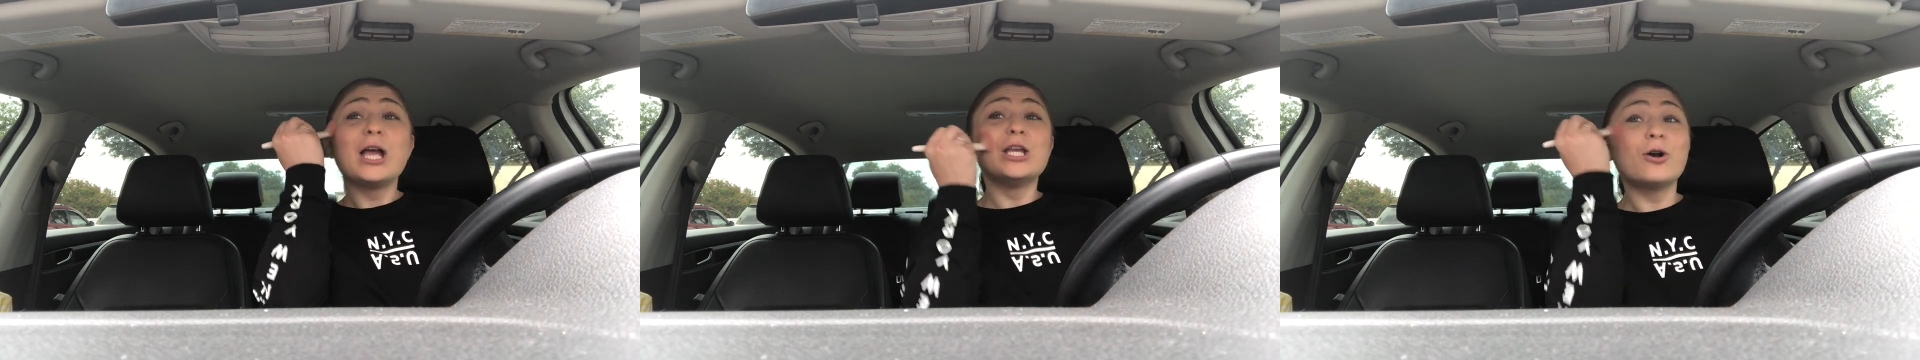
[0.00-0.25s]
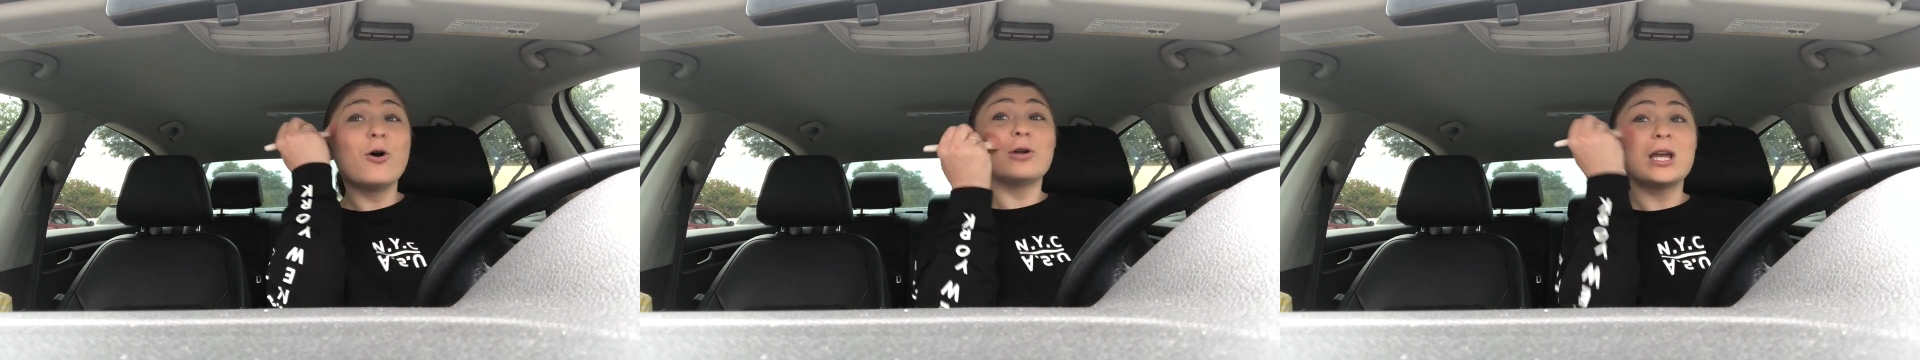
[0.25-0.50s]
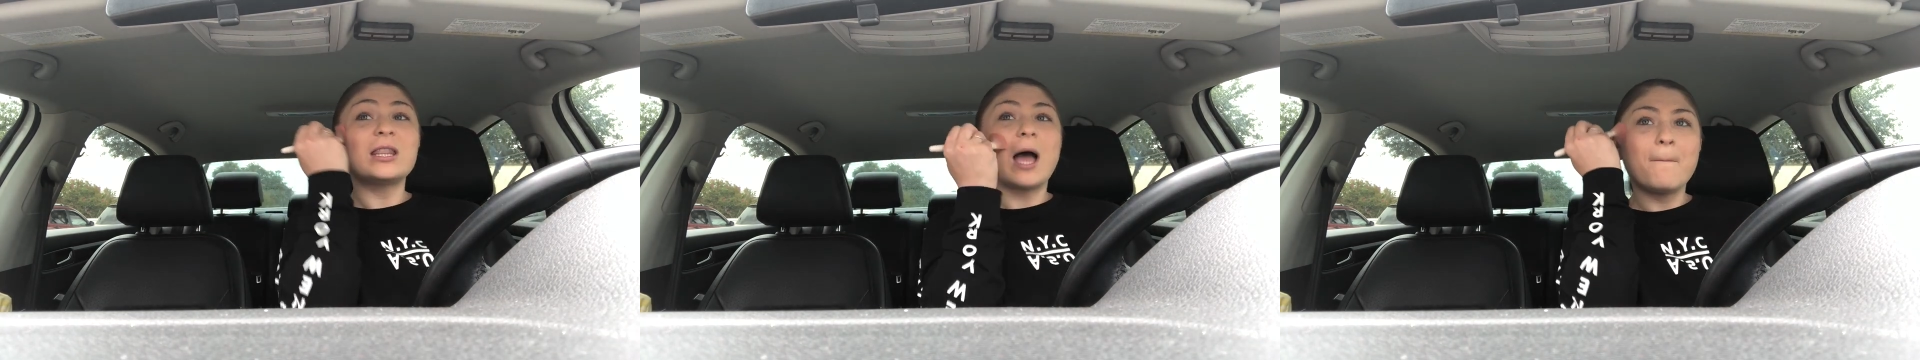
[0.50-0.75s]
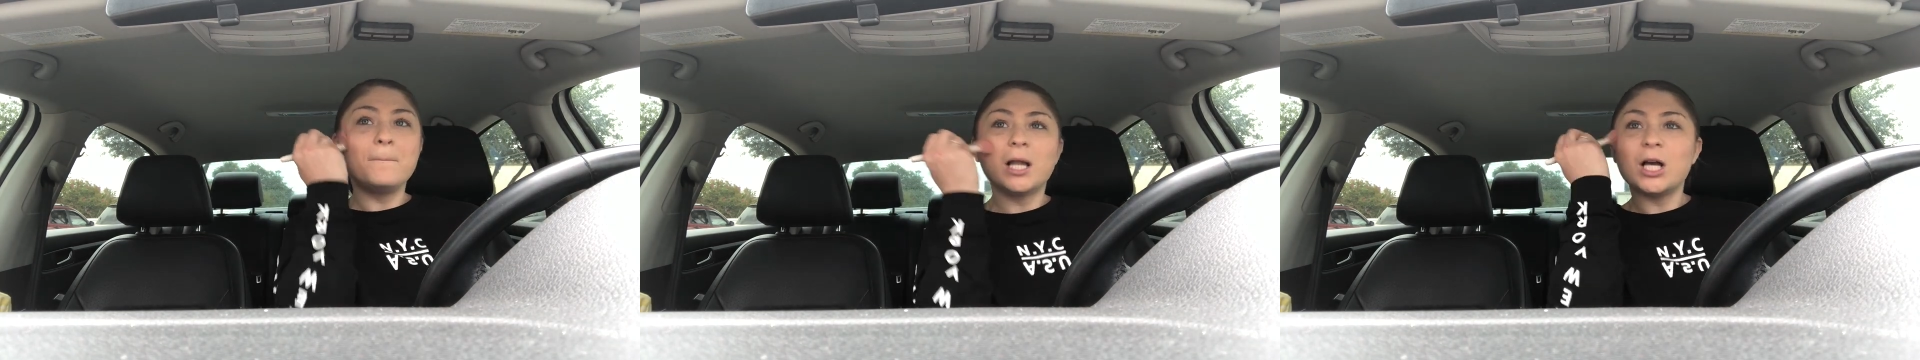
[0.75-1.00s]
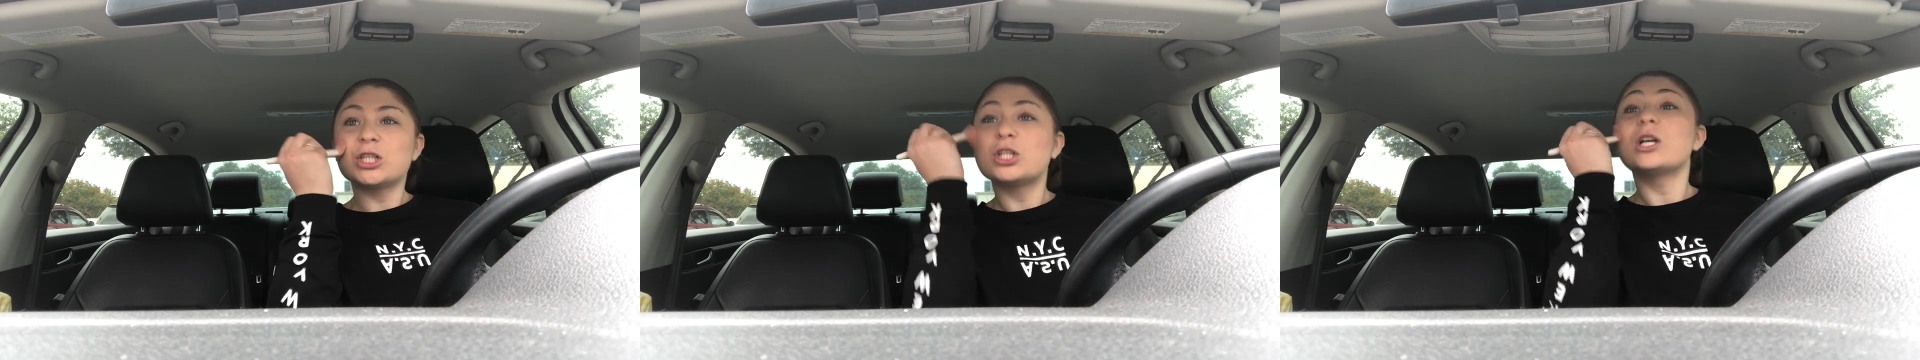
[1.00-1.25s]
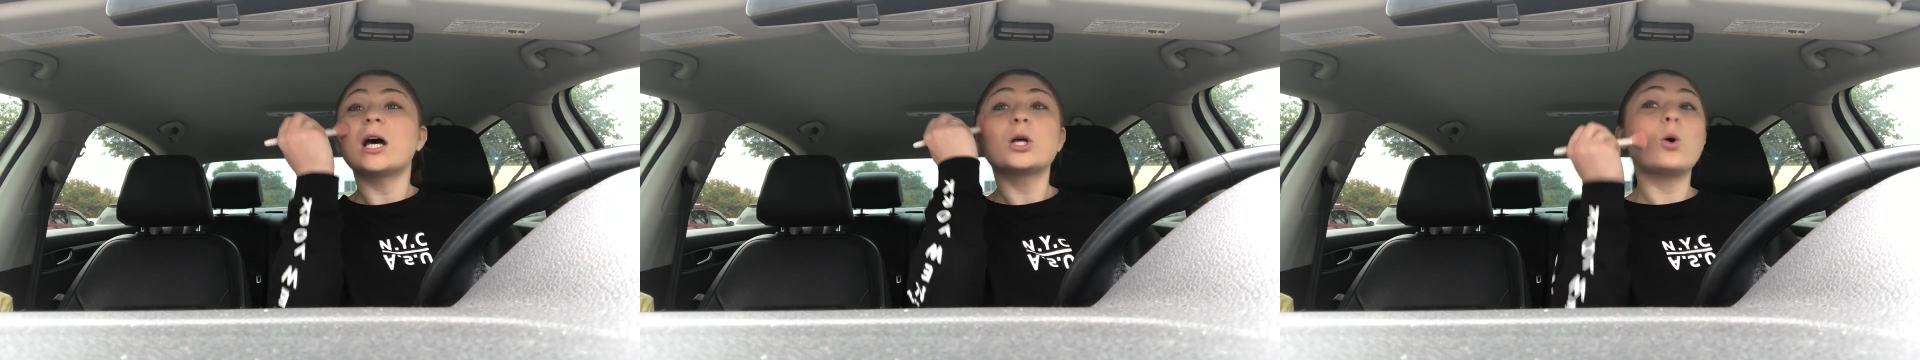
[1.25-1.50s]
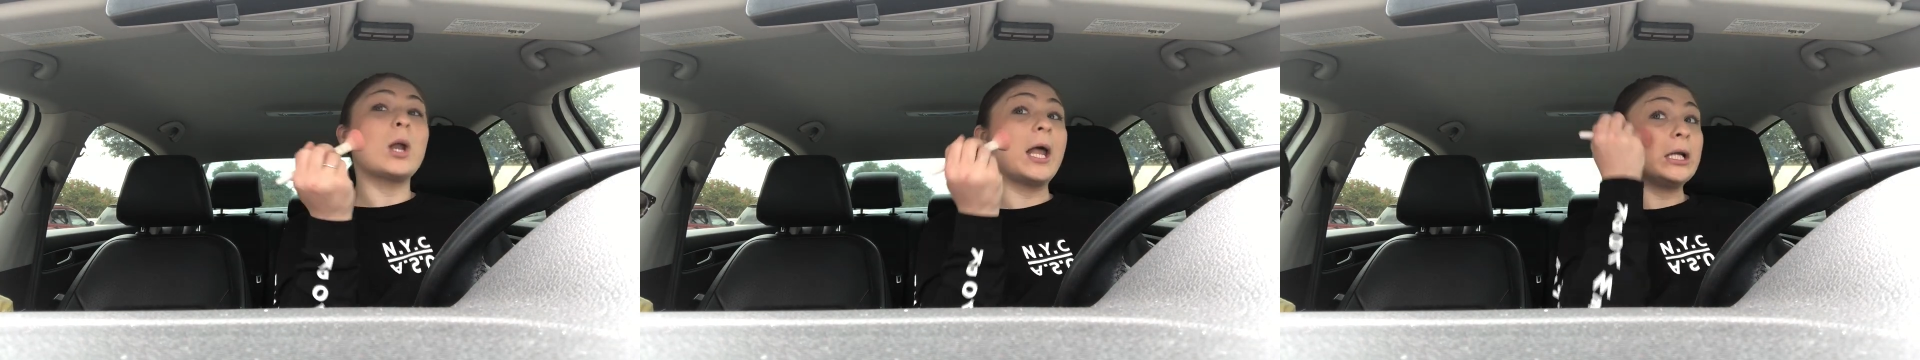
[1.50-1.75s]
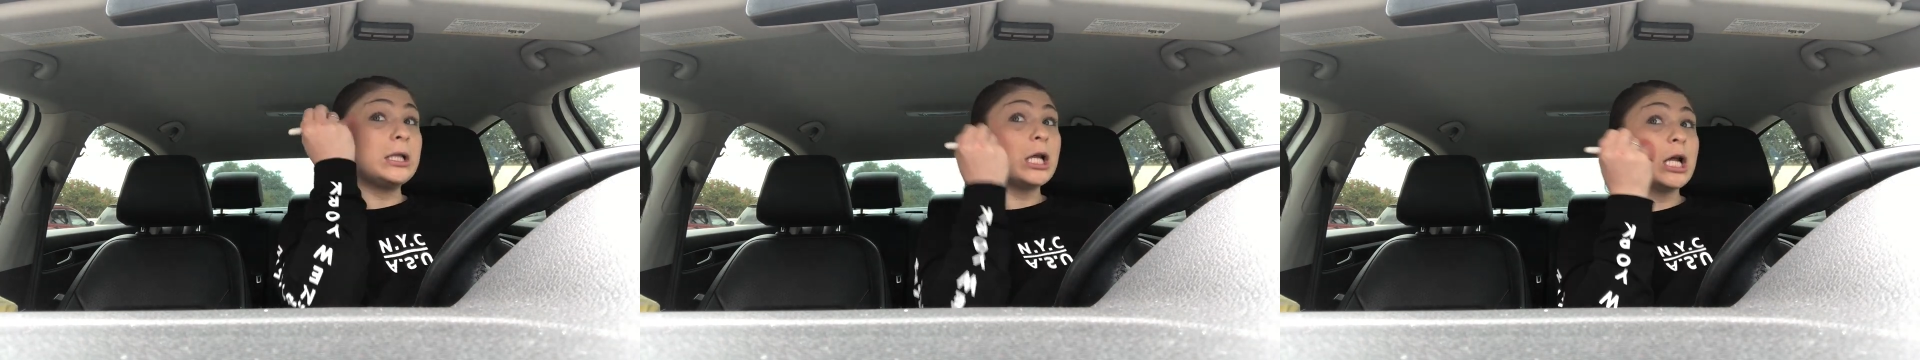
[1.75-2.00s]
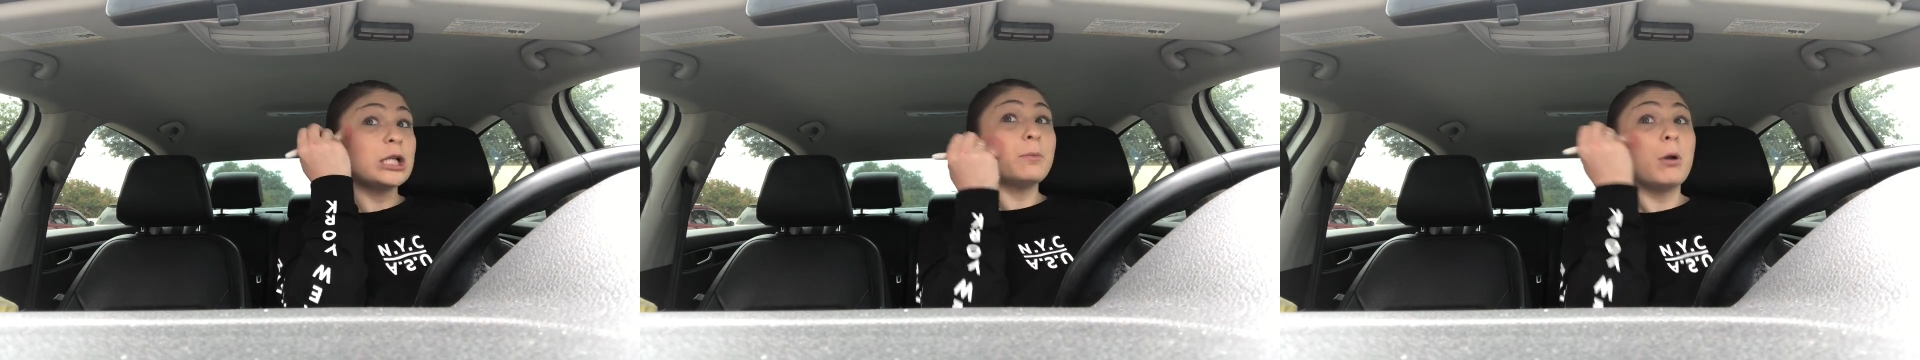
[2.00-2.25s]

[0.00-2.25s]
You're going to get that blush, so you got to go like this,